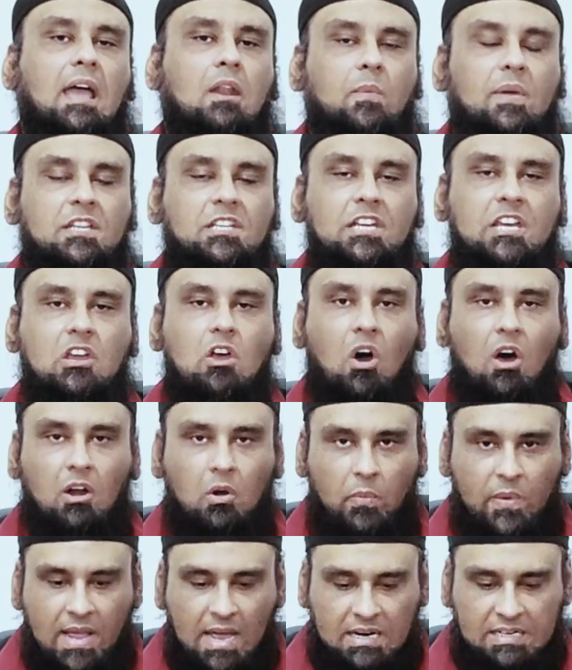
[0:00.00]
and which
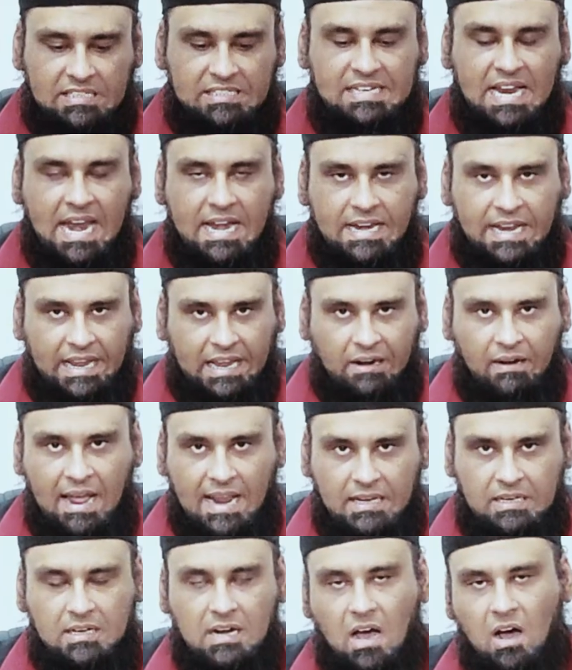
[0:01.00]
eon we are standing
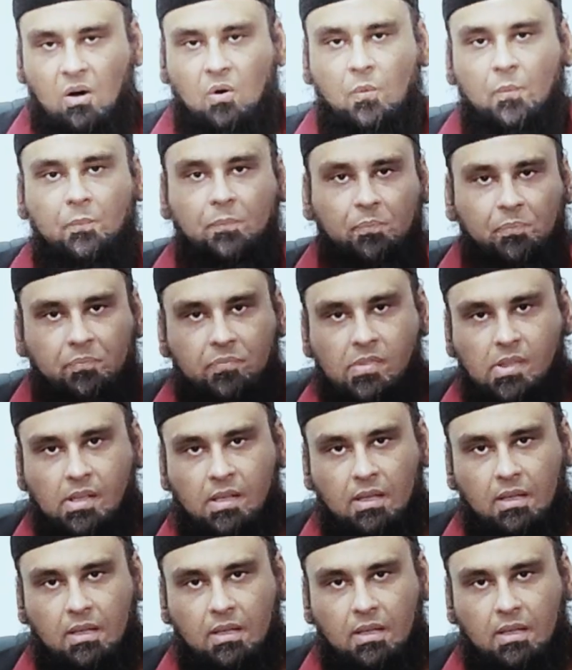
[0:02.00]
right now.